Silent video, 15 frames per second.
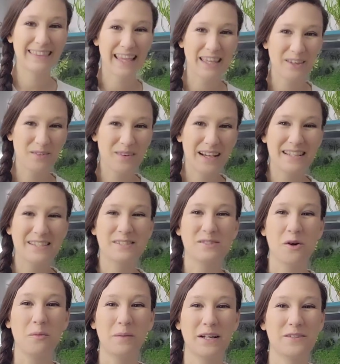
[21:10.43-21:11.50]
Thank you guys
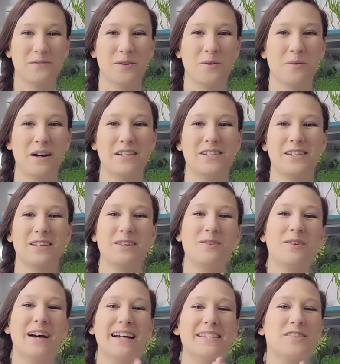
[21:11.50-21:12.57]
so much for watching. You
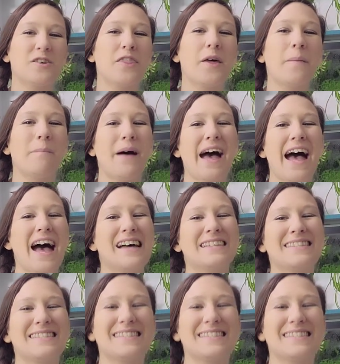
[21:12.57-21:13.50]
guys are the best.